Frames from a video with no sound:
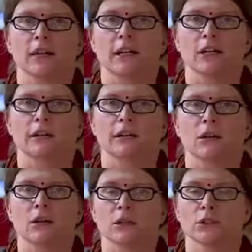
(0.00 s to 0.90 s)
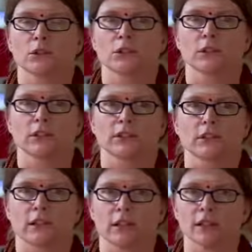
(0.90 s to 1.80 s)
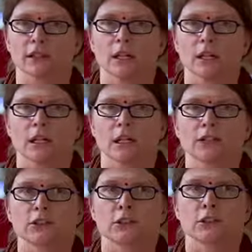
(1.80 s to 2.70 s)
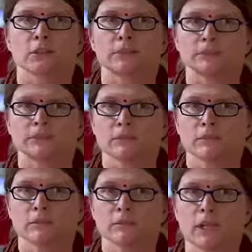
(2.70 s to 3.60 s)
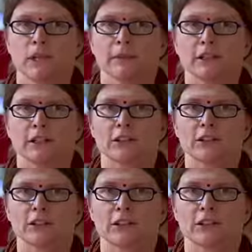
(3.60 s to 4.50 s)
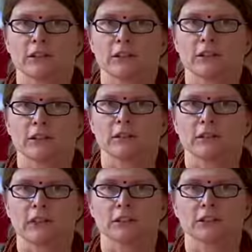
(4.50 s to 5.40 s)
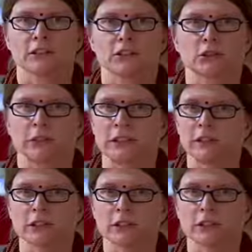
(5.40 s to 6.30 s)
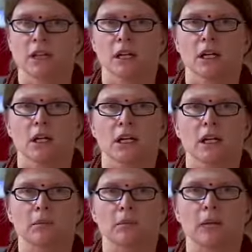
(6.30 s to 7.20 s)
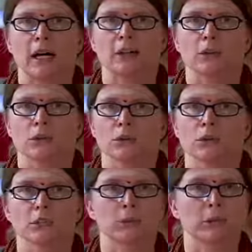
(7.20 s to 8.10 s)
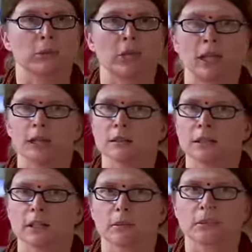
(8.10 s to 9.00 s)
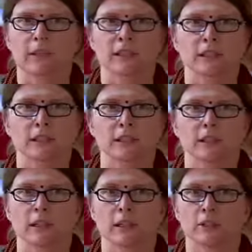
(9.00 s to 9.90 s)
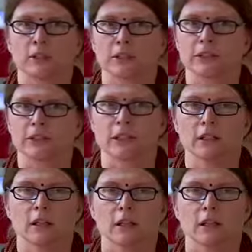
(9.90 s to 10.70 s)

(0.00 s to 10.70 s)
like I said, a hole in the windshield and everything else. So, I mean, it's just a very volatile situation. I don't know who these people are that keep harassing our Swamiji.